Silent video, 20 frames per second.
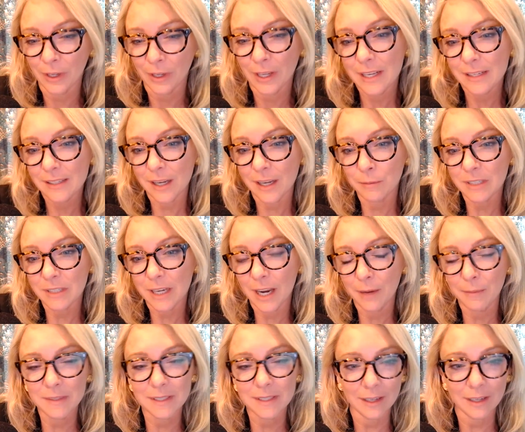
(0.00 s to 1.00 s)

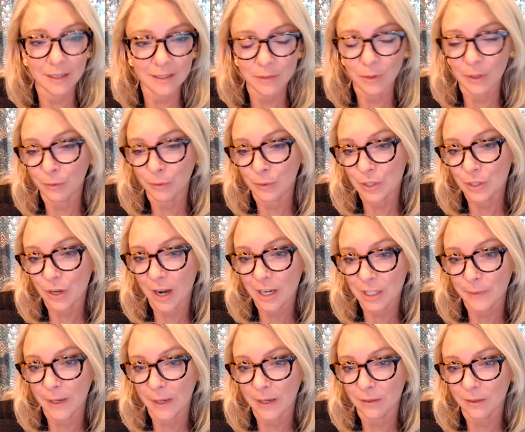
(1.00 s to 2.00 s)
sometimes, as we talked
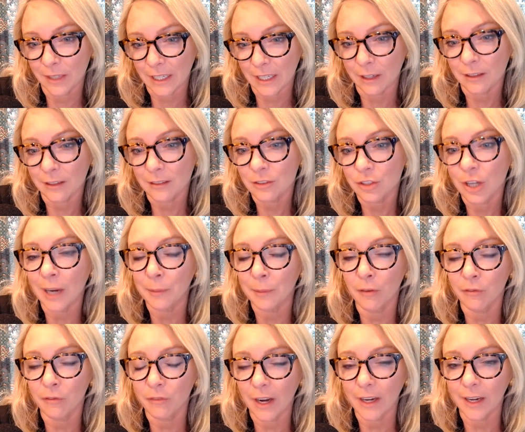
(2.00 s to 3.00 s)
about, like talking
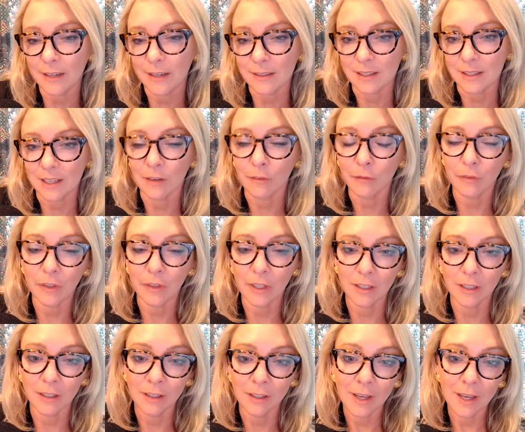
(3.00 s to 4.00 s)
about finances can
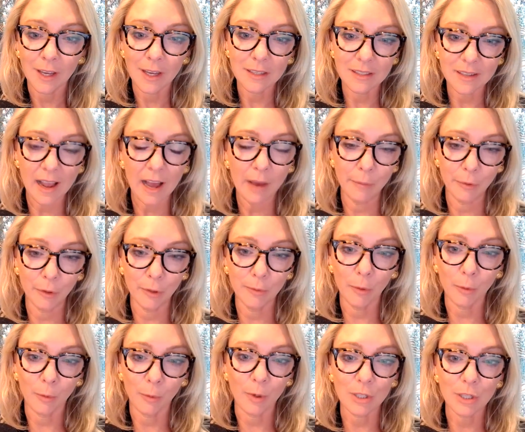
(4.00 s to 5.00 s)
feel taboo, but
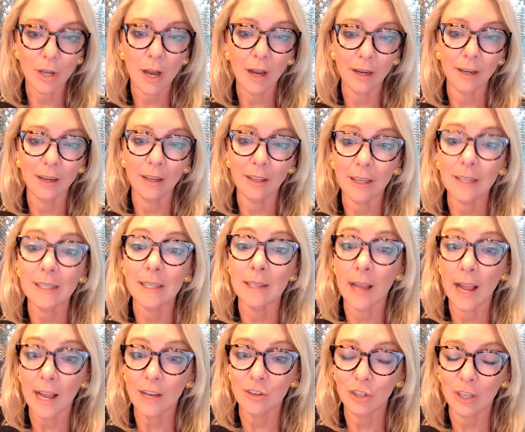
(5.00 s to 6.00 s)
when we're talking to kids and
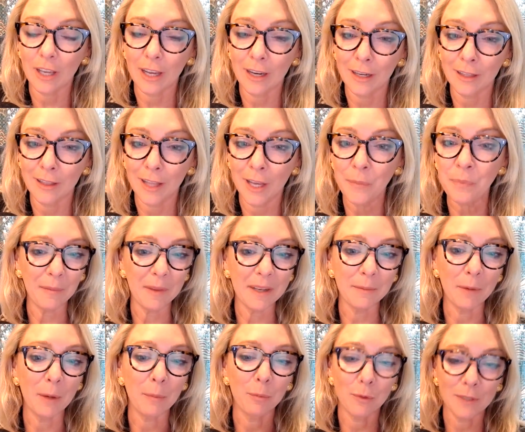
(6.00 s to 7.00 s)
educating them,
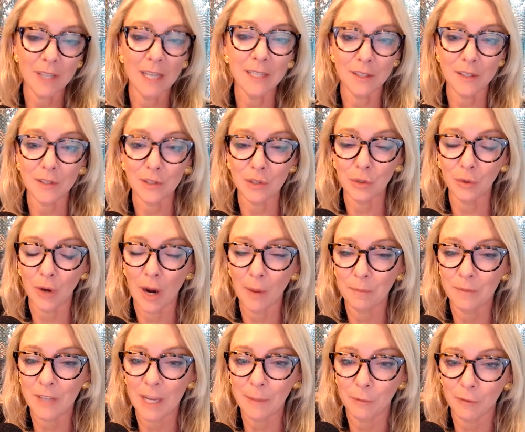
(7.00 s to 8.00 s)
it presents this new
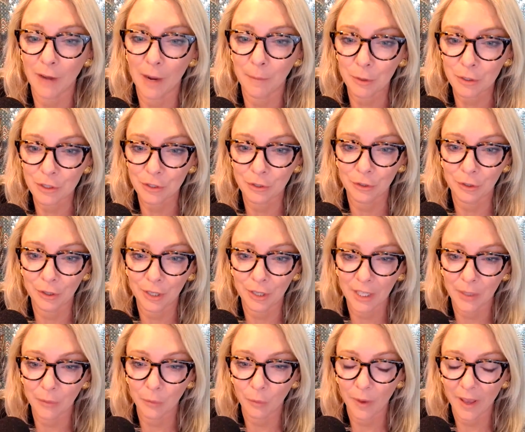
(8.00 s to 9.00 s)
type of opportunity
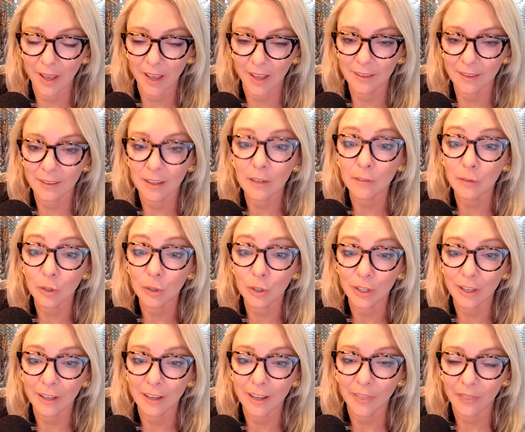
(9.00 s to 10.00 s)
and way of
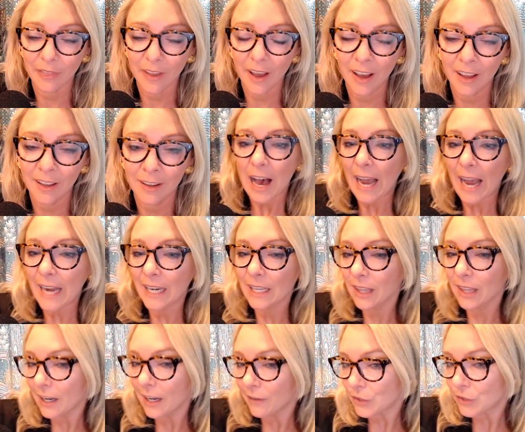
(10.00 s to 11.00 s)
looking at that. I'd
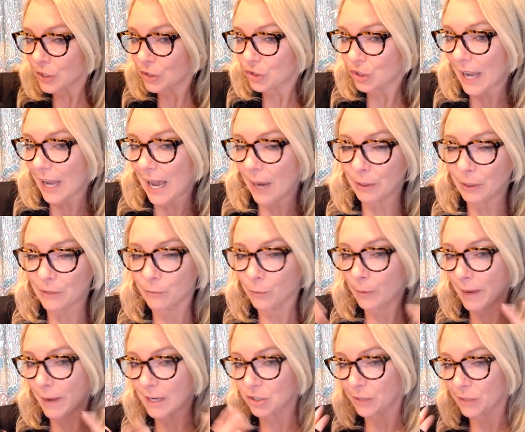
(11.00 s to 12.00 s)
love to chat. We
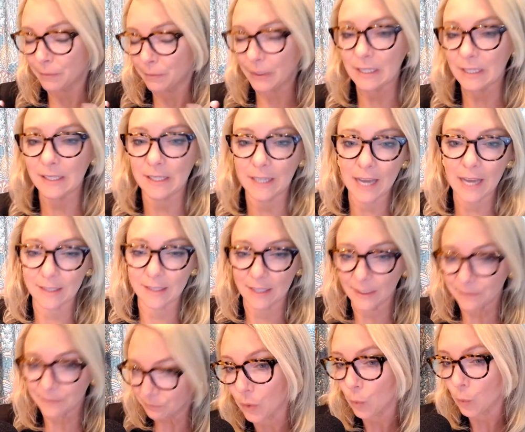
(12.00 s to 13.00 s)
mentioned
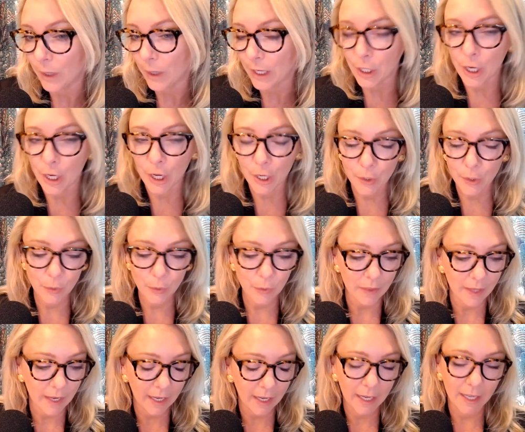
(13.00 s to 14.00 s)
PCSing. We know
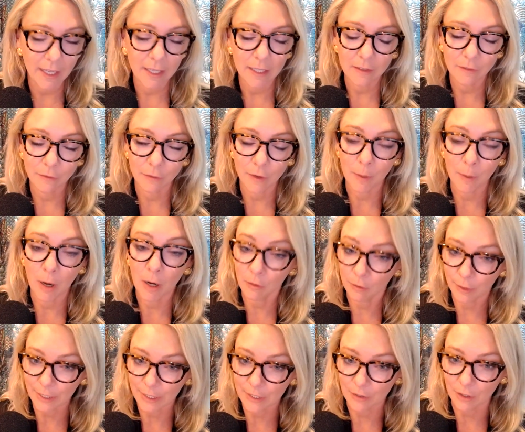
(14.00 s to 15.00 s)
that from our
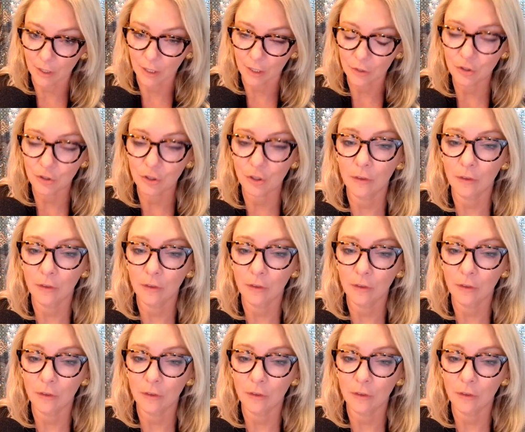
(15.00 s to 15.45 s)
research,